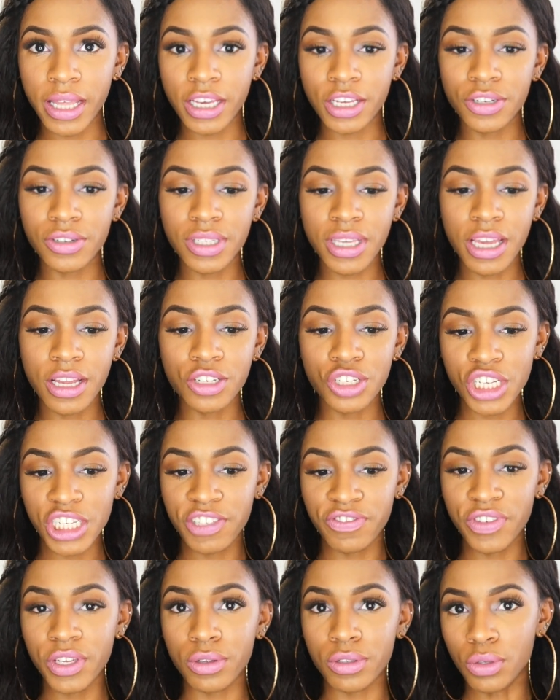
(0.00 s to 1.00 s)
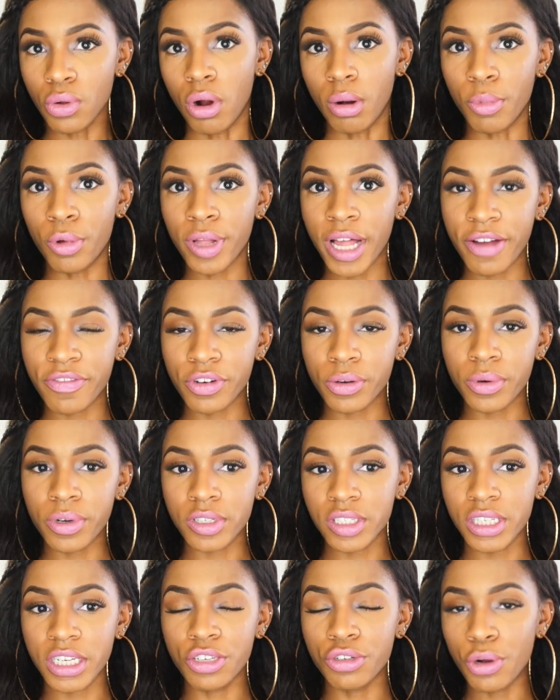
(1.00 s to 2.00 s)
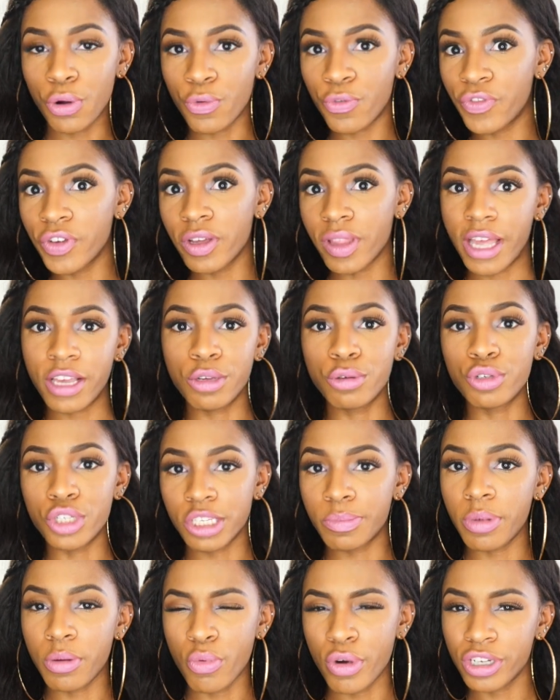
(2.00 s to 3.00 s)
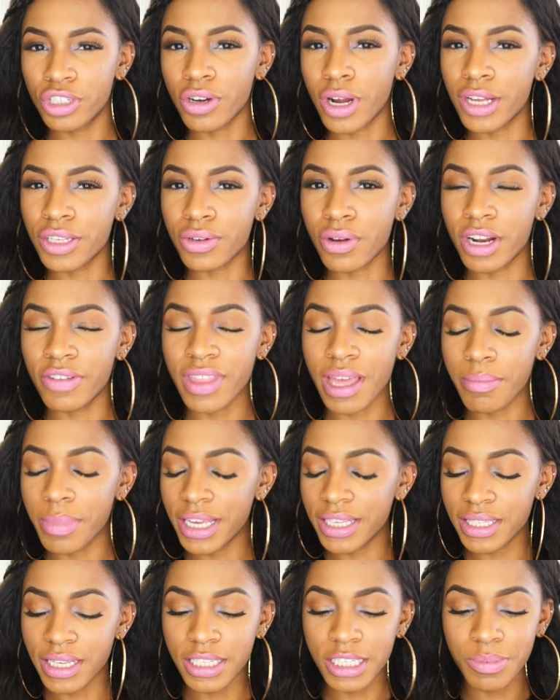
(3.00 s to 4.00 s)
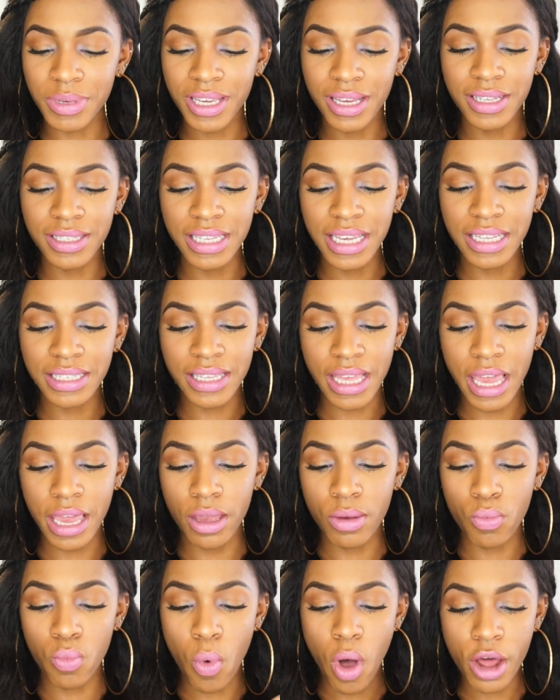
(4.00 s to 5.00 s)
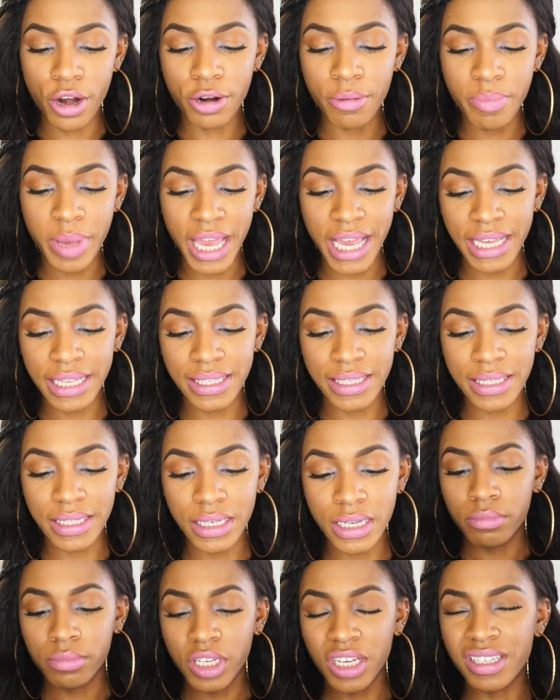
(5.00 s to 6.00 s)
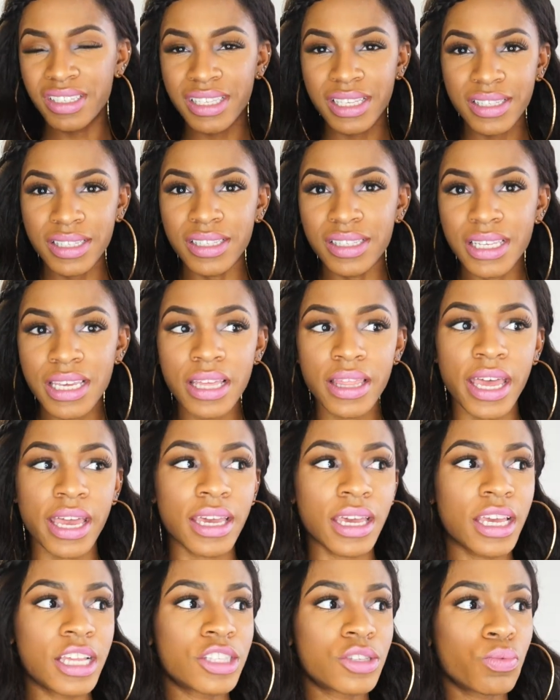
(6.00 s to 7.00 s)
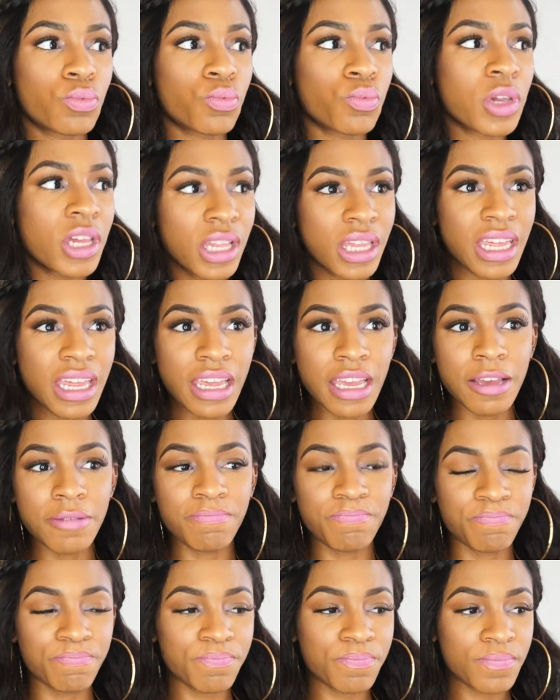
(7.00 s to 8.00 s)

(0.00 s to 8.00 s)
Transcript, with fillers: Like your skin just feels normal afterwards. Like you don't feel like you just put moisturizer on, if that makes sense, because it's a water-based consistency. Like it's really,